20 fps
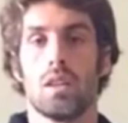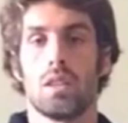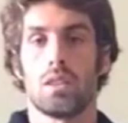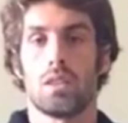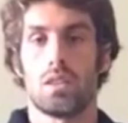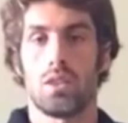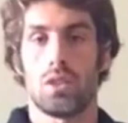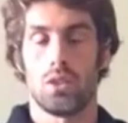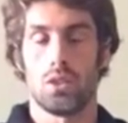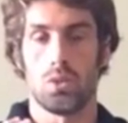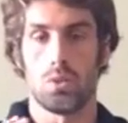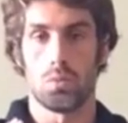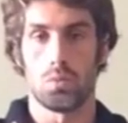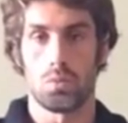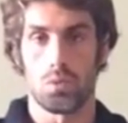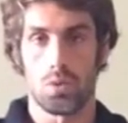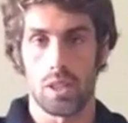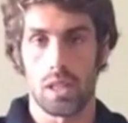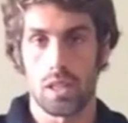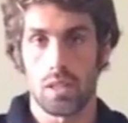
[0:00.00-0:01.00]
to
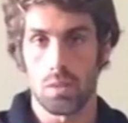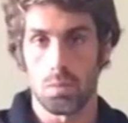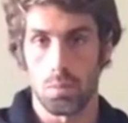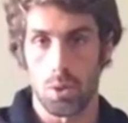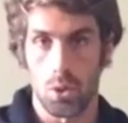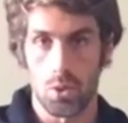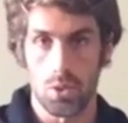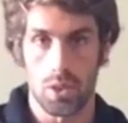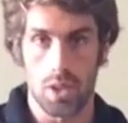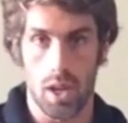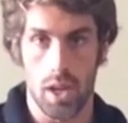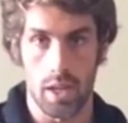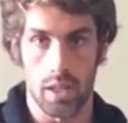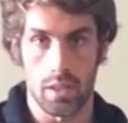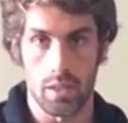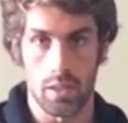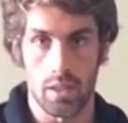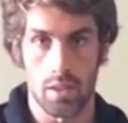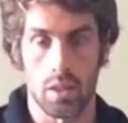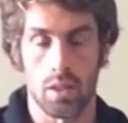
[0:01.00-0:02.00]
breathe both
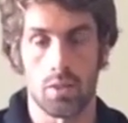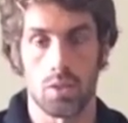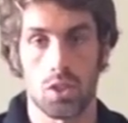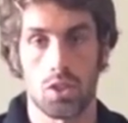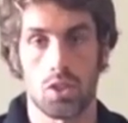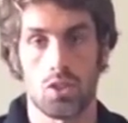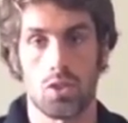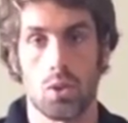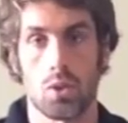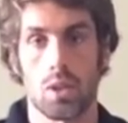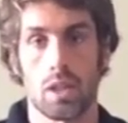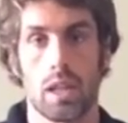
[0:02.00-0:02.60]
sides of your stroke.